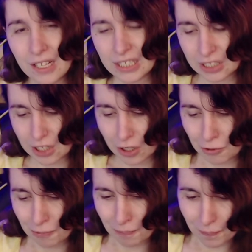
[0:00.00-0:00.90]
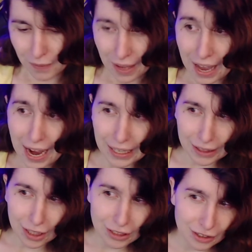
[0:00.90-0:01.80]
So, I
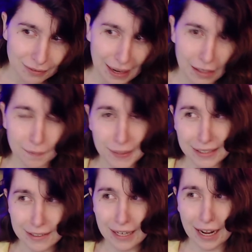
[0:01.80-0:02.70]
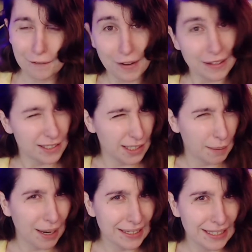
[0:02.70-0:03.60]
looked around on the internet, I found some
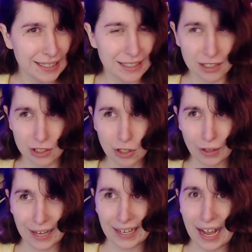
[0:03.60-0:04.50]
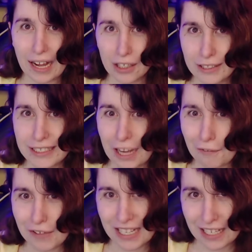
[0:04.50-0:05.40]
ideas. There's no like concrete
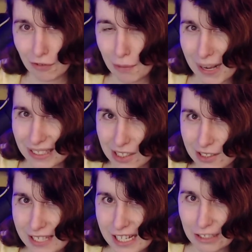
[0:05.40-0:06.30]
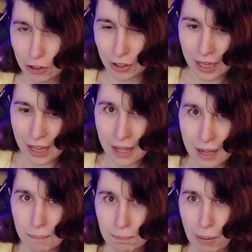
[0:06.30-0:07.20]
definition of what makes a good sequel.
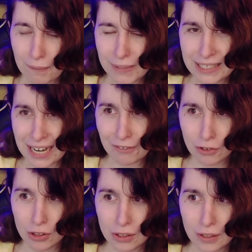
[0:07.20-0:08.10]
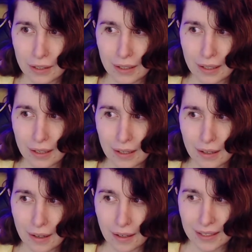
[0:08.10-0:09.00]
But the general
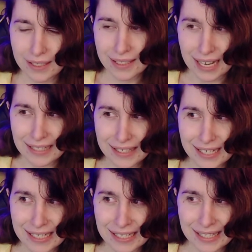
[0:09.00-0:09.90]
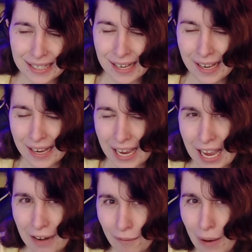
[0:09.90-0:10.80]
consensus
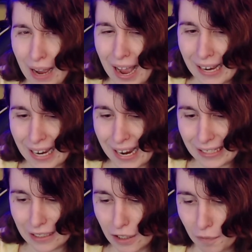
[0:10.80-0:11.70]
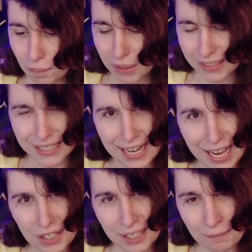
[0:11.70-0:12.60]
and what I kind of put
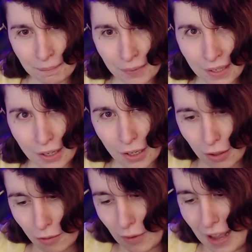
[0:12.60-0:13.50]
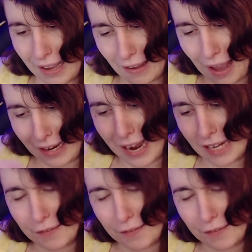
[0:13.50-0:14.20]
together, I kind of